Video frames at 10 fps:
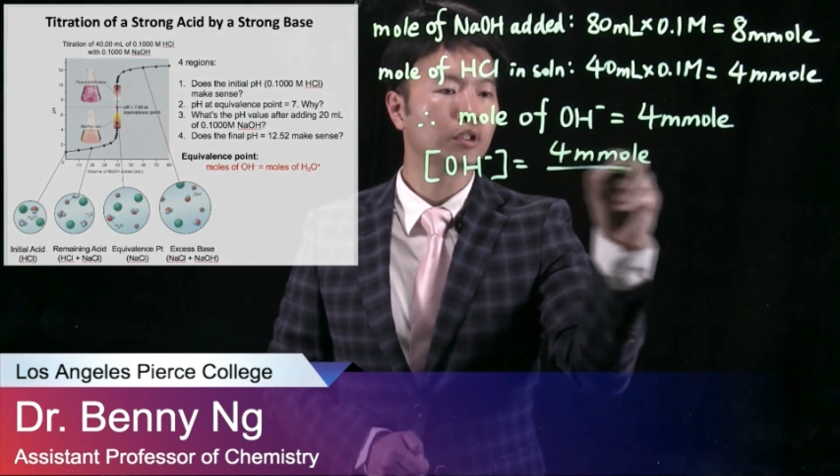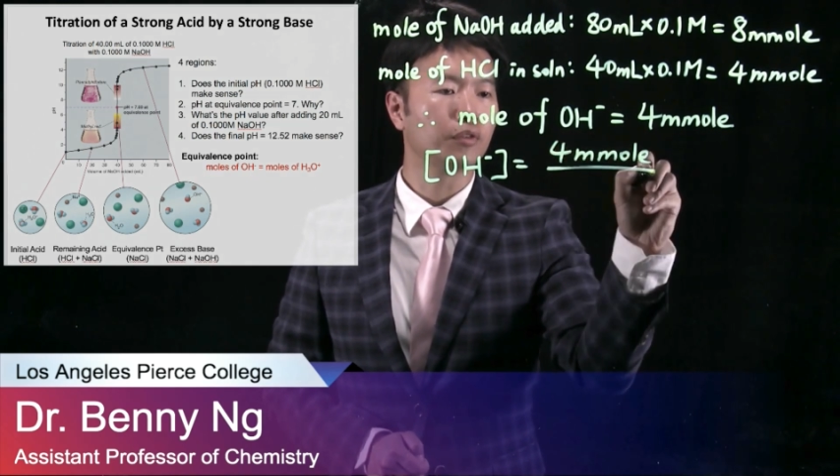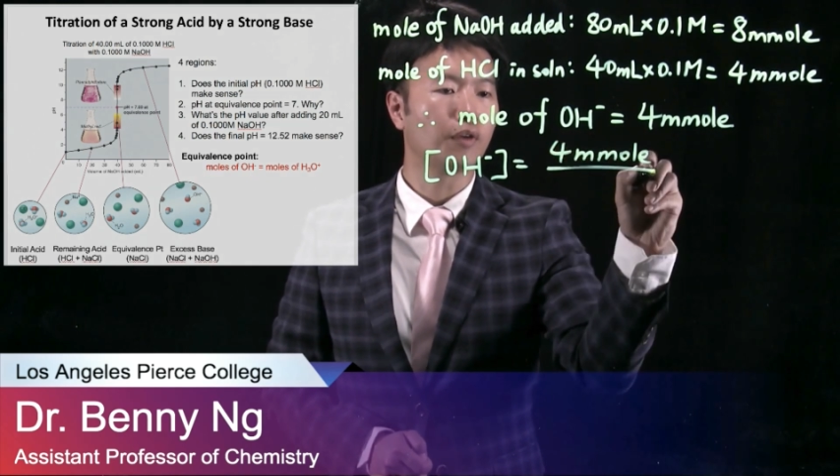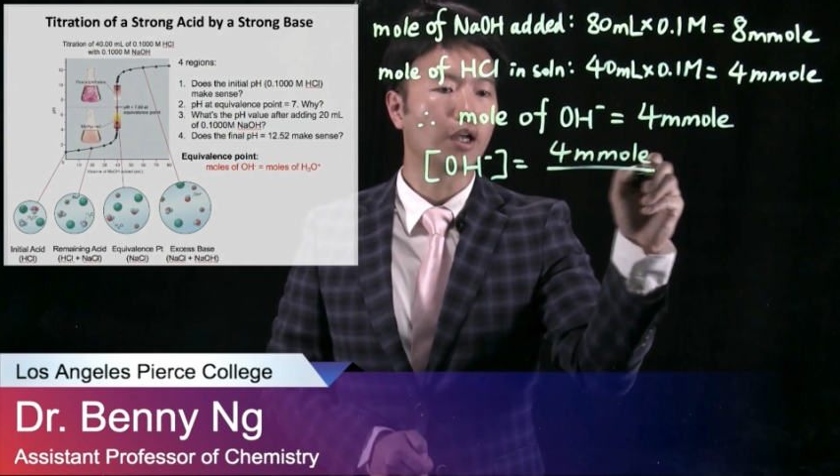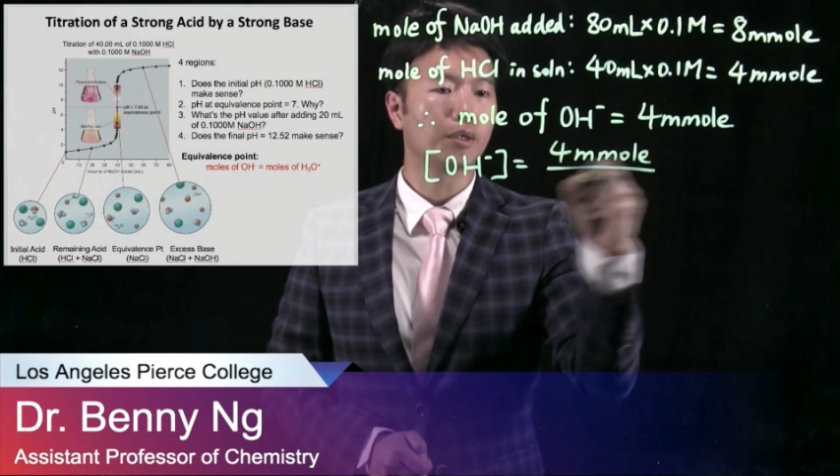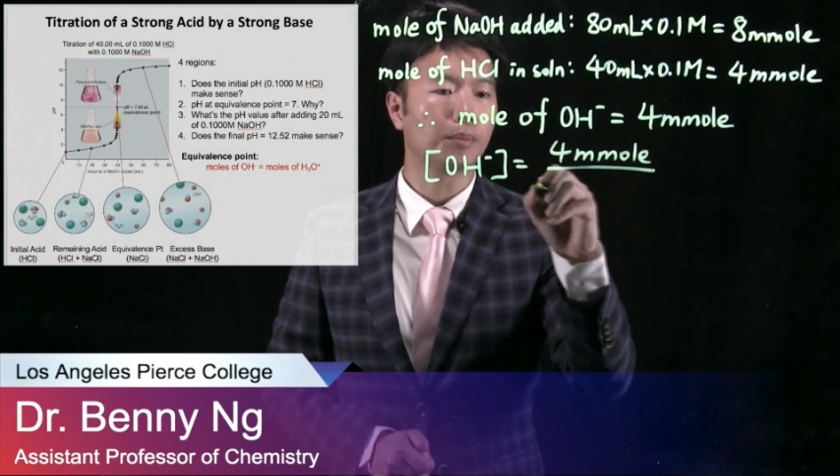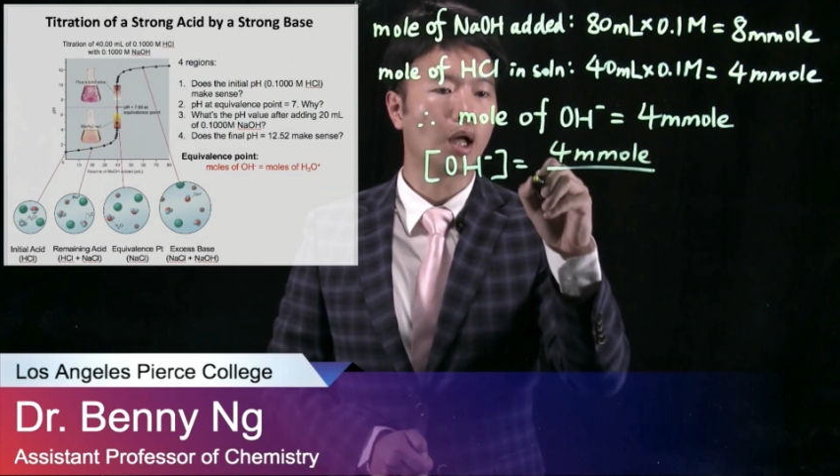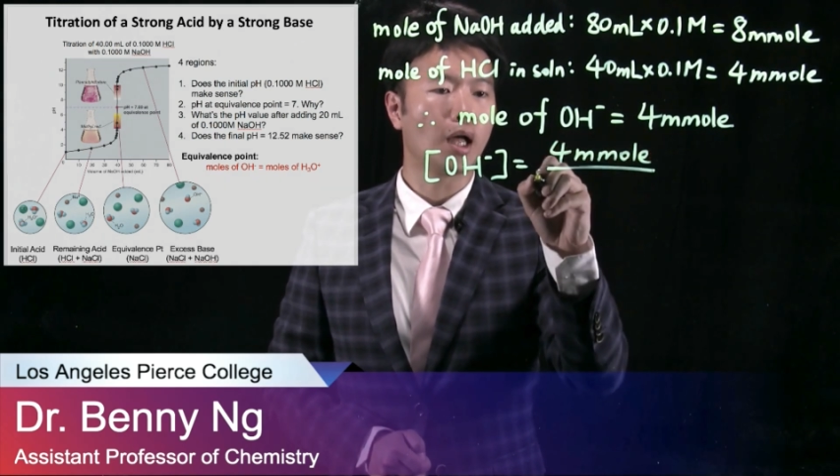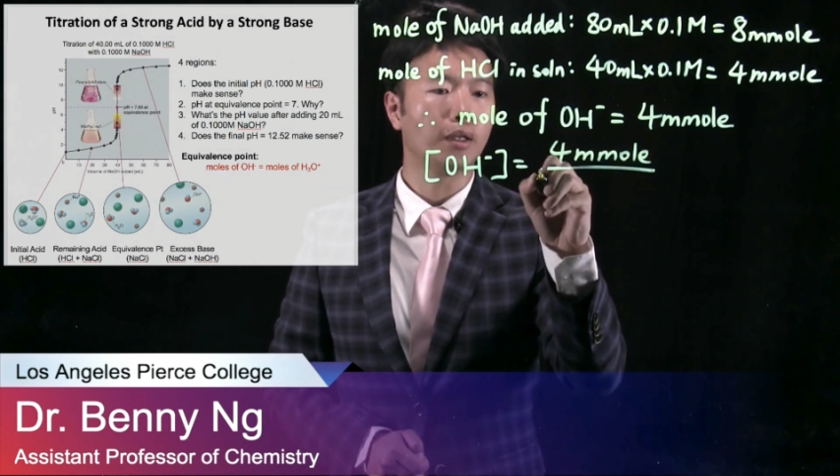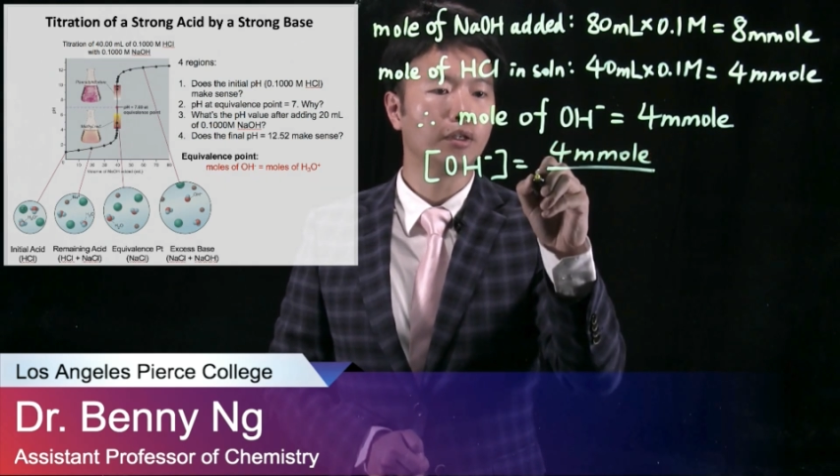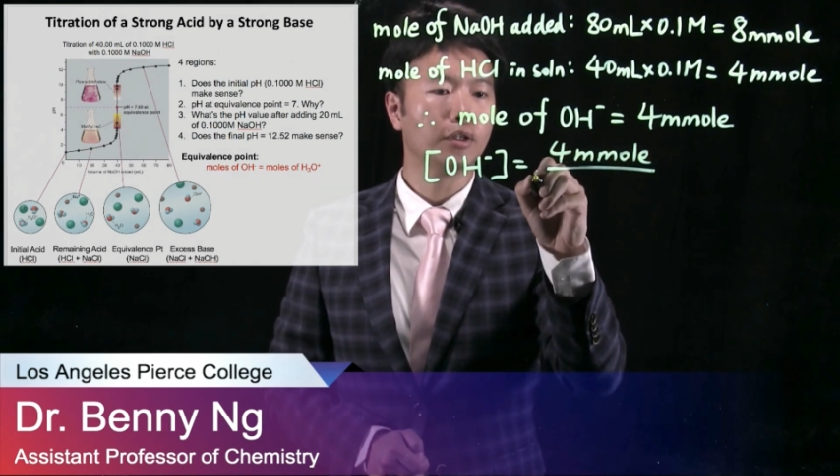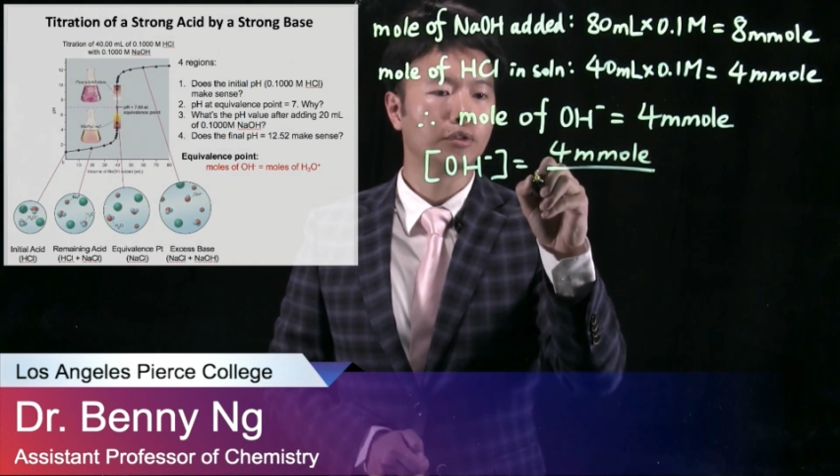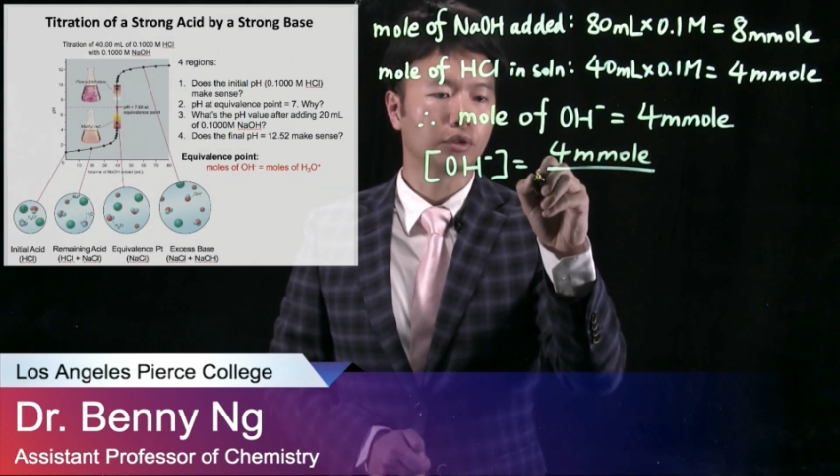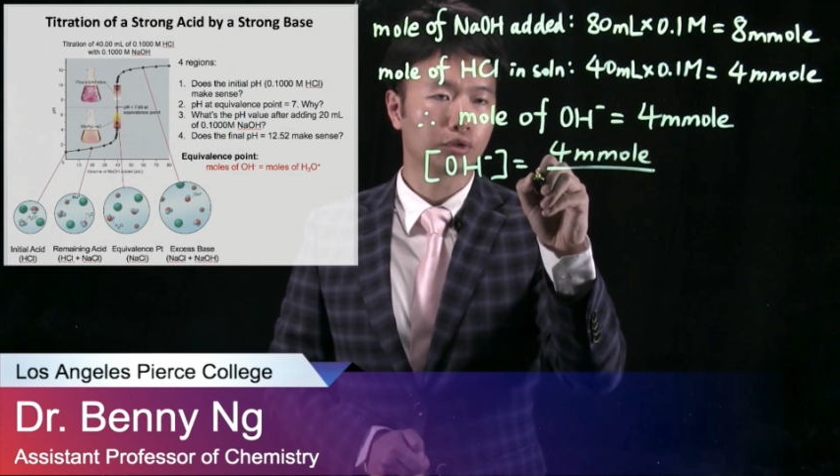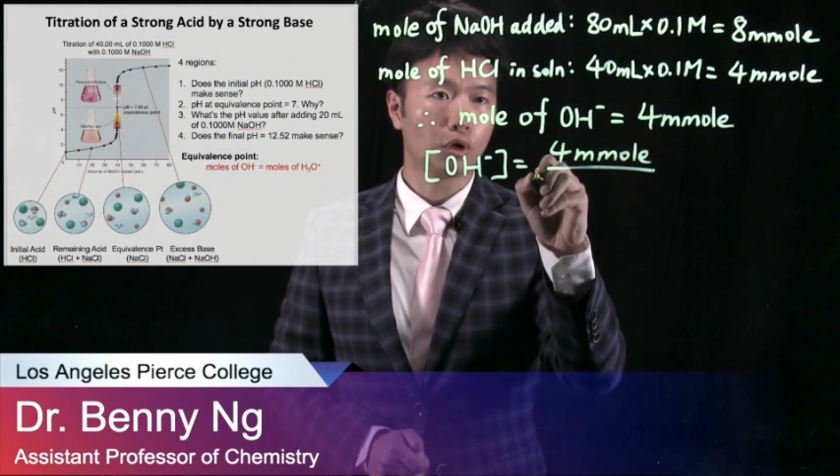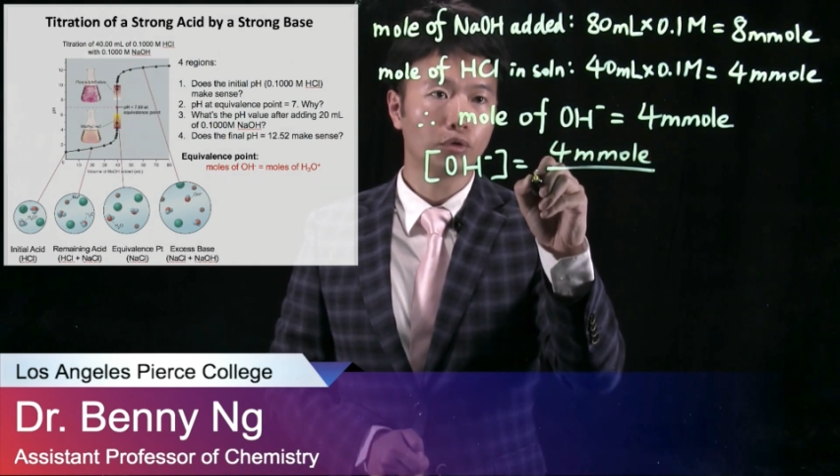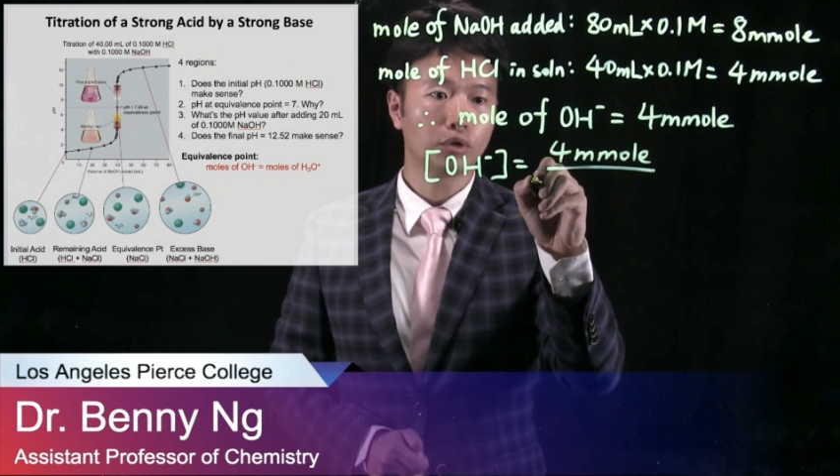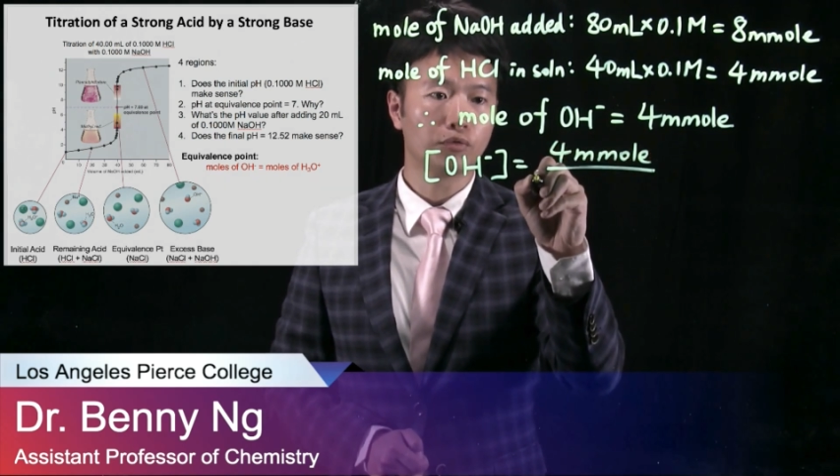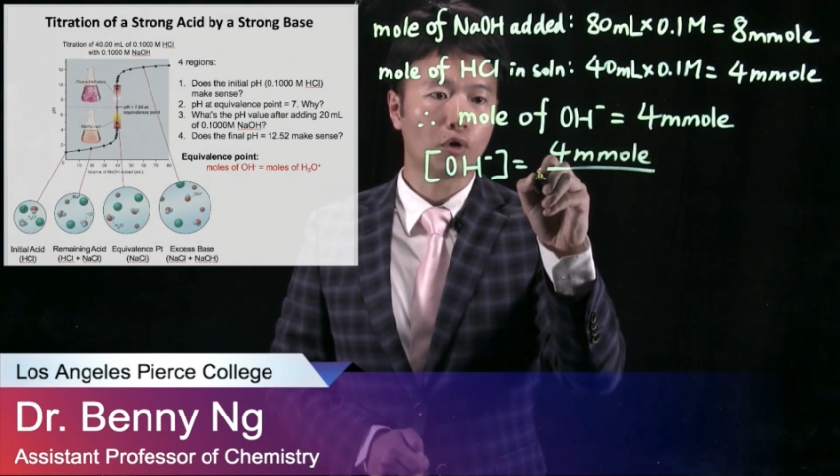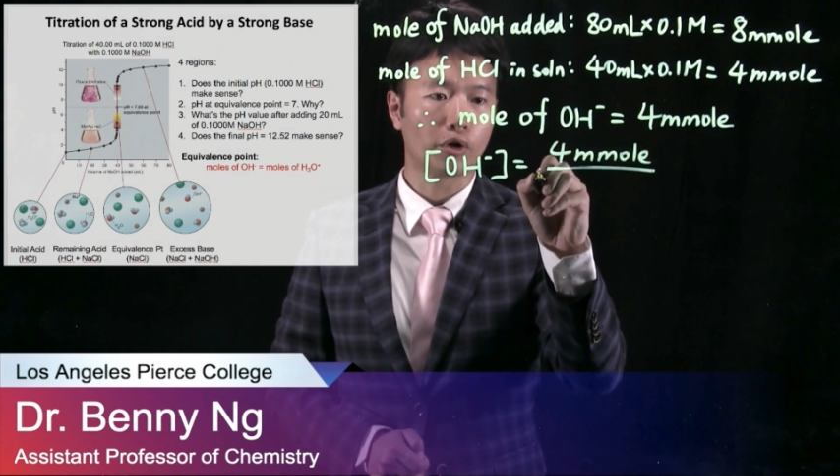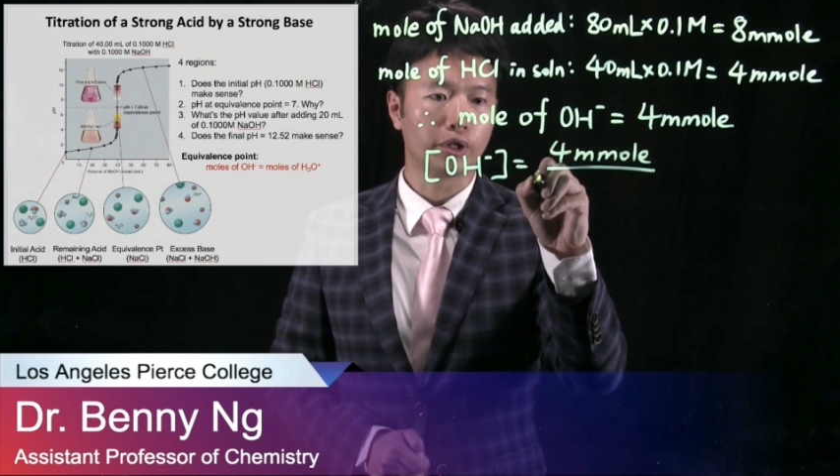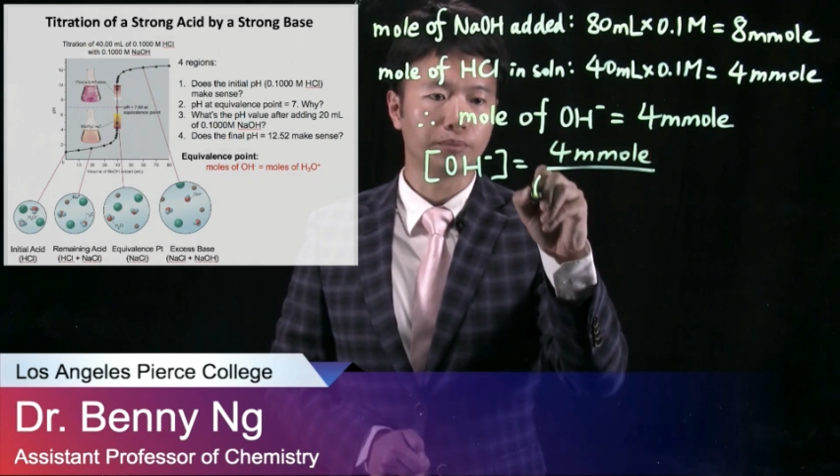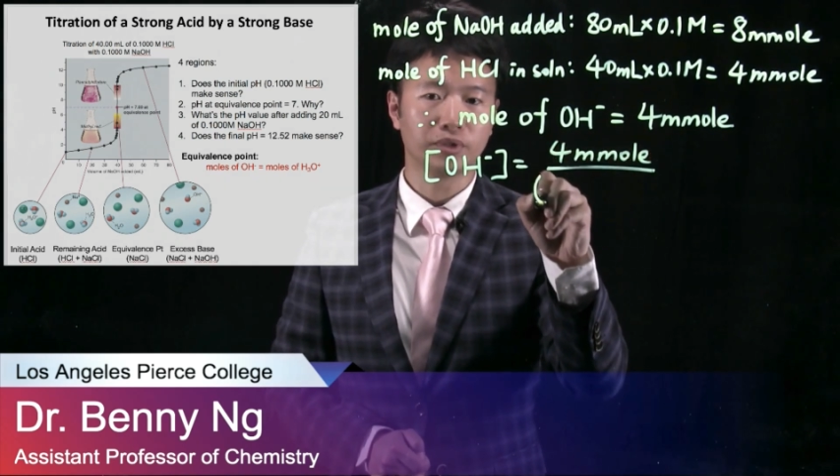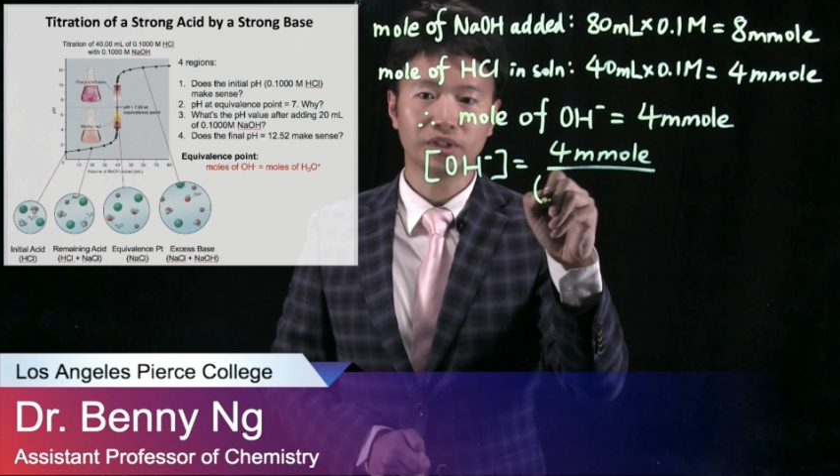divided by the total volume.